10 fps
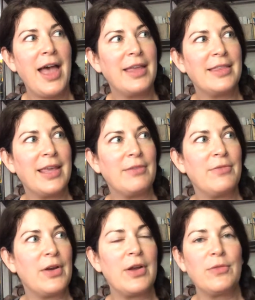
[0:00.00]
that
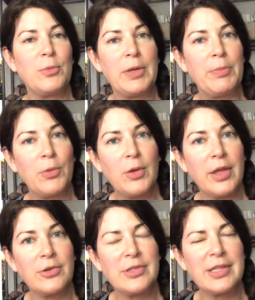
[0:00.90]
very few people will
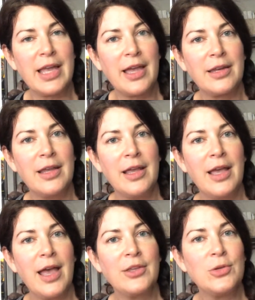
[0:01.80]
understand,
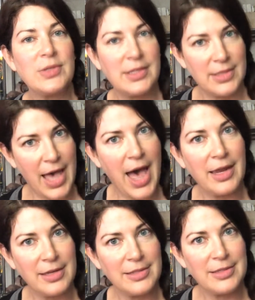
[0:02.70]
and uses that
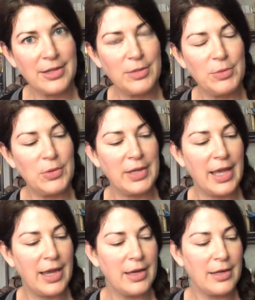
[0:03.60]
to
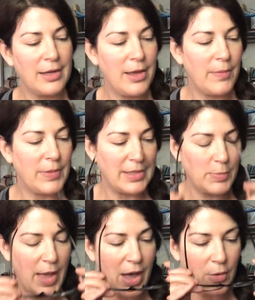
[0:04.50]
communicate his
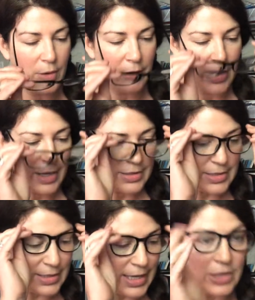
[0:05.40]
power
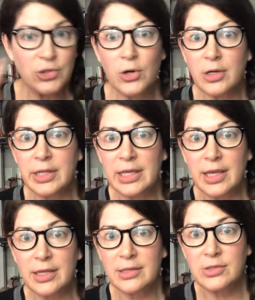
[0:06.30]

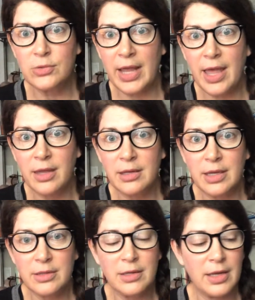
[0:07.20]
internally in Sudan,
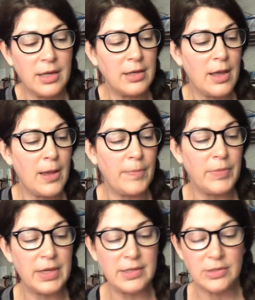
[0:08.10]

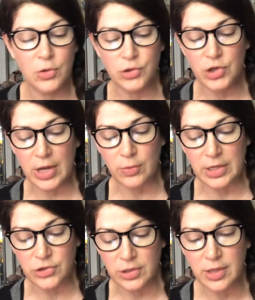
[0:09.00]
in his Kushite
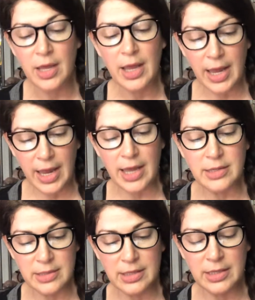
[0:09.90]
region,
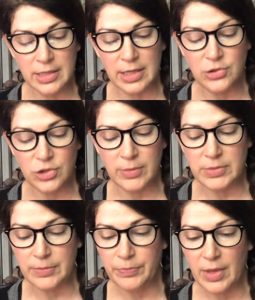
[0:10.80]
and in
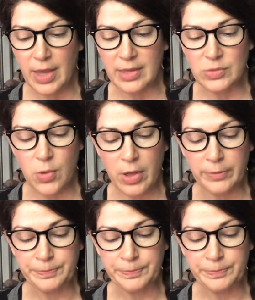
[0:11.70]
Egypt as well.